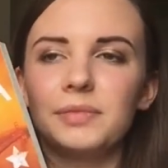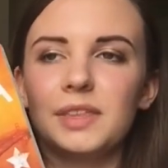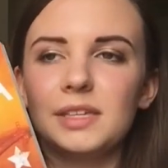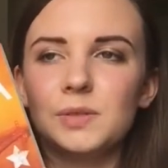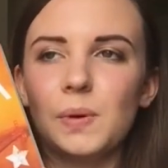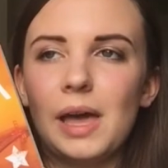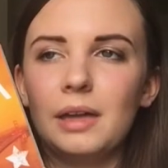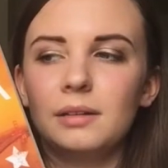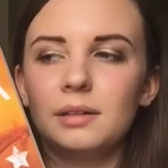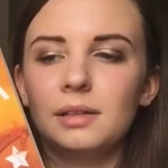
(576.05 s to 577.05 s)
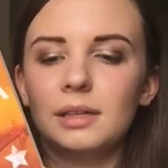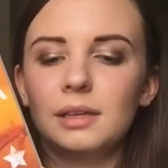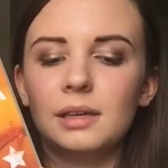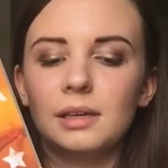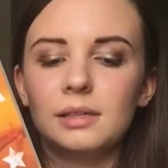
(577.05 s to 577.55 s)
This one
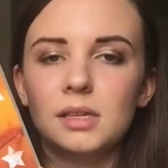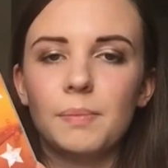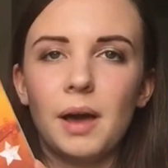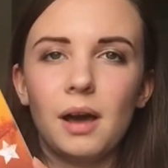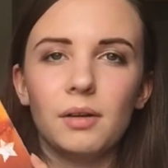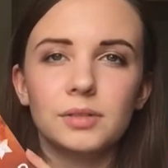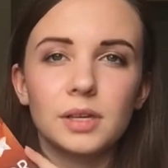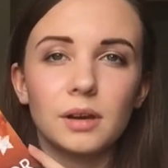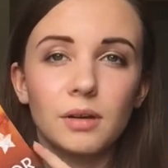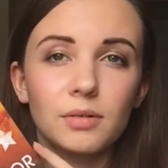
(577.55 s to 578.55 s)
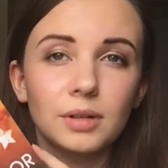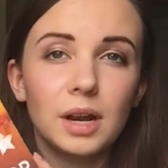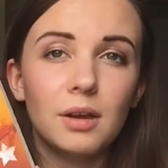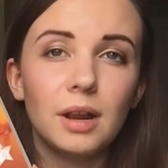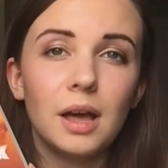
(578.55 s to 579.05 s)
is about a girl called
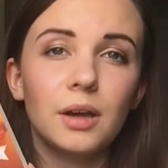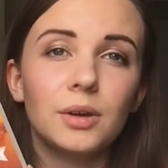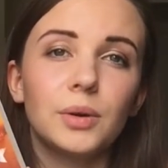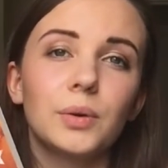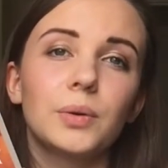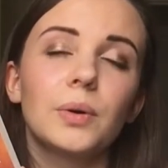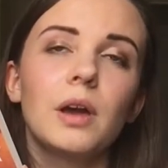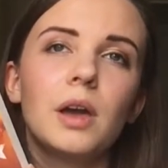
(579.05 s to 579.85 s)
Lola who,